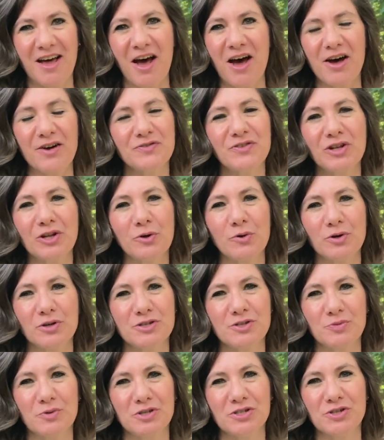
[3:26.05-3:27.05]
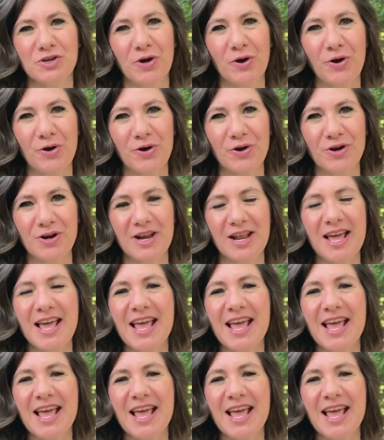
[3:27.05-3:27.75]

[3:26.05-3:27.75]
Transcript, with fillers: of the Lord's return.